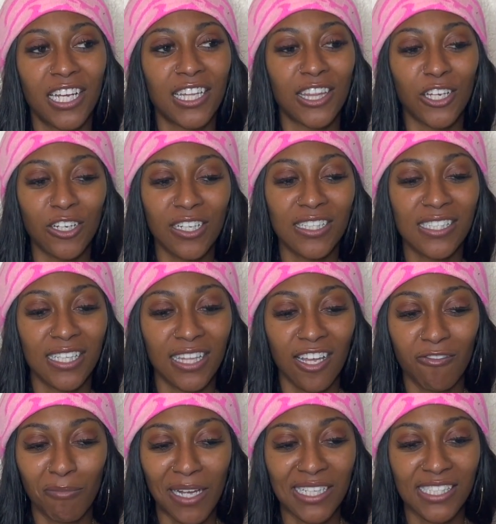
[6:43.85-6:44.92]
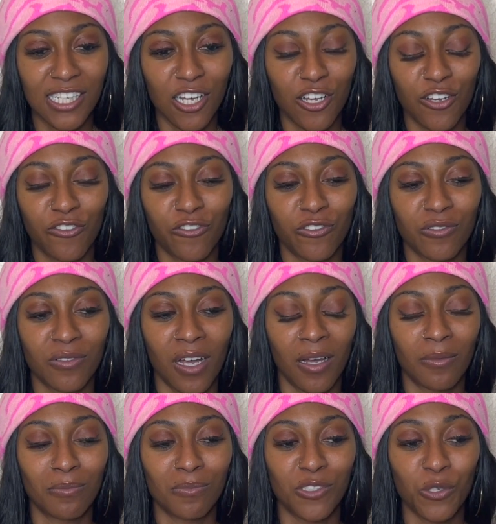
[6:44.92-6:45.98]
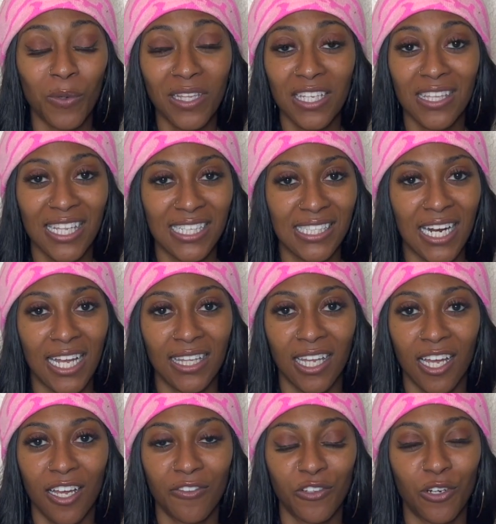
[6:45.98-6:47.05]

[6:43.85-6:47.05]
learning to love myself, doing the things that I love.